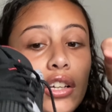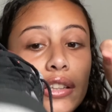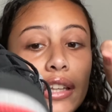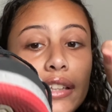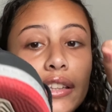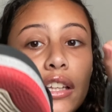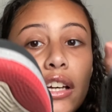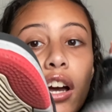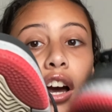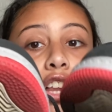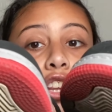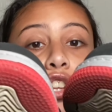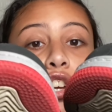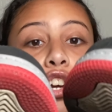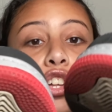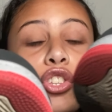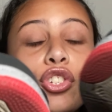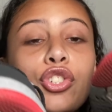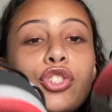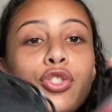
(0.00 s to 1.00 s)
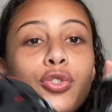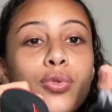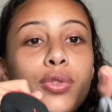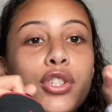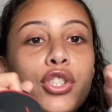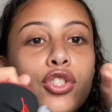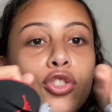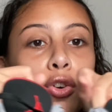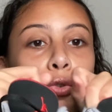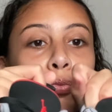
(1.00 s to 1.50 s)
like the color of the shoe
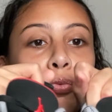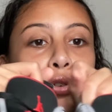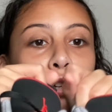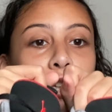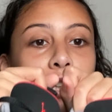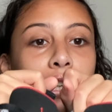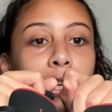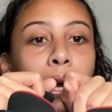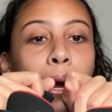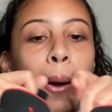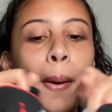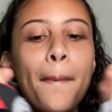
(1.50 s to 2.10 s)
is so pretty,